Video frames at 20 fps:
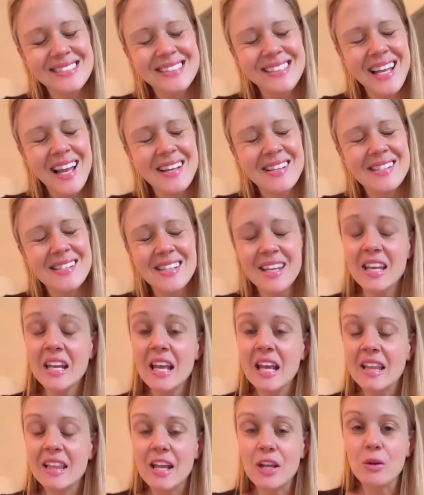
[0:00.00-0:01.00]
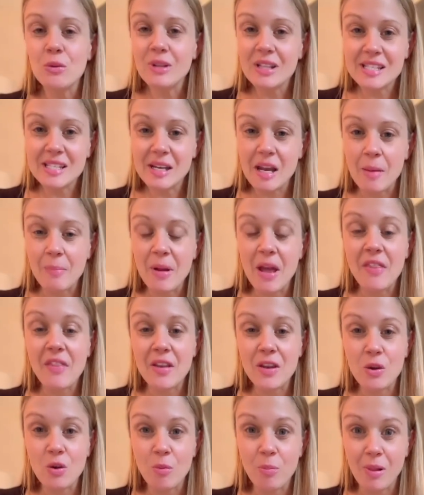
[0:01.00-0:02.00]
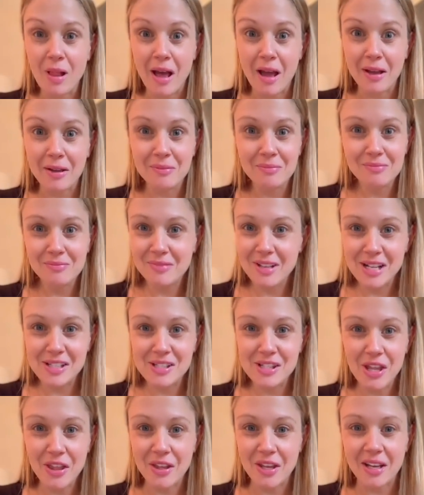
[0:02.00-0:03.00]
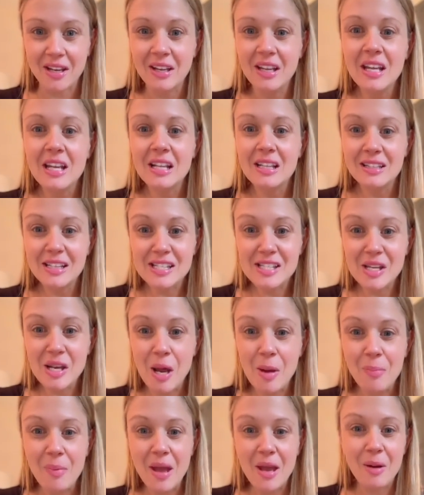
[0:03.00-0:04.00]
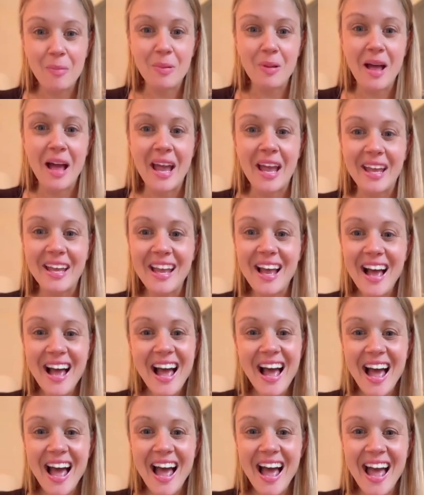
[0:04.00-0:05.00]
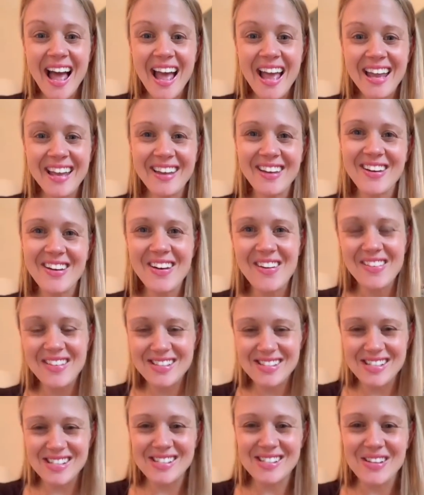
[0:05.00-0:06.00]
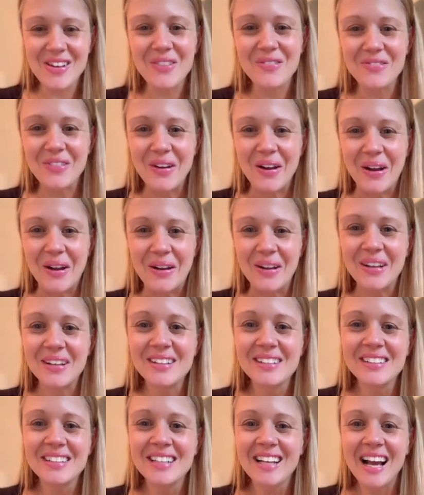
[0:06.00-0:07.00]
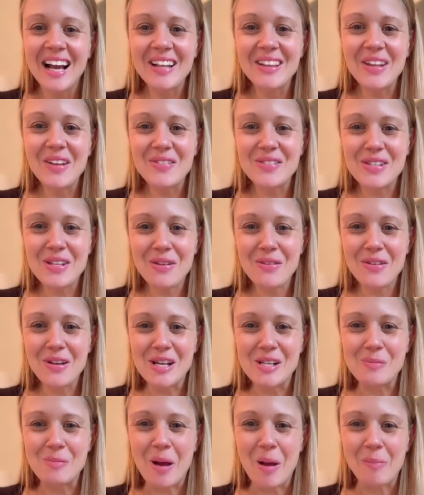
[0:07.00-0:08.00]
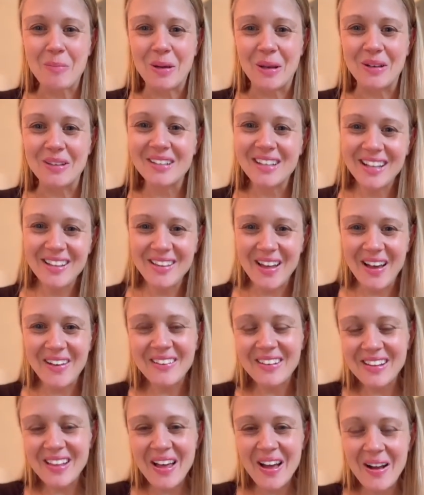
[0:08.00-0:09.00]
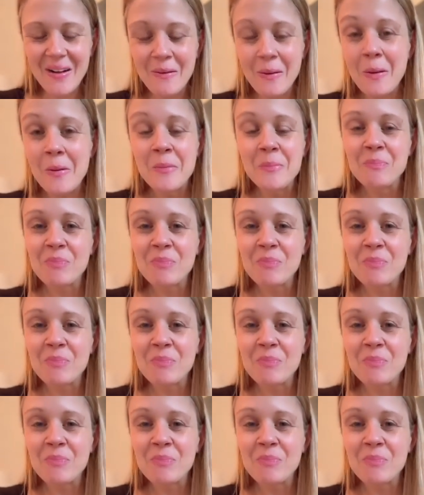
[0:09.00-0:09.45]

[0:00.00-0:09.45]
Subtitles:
Yes, that you listen up and then you apply. That's the thing. Listen up and apply. Hi! Oh, this is so fun. I love seeing you guys pop in. Hello, hello.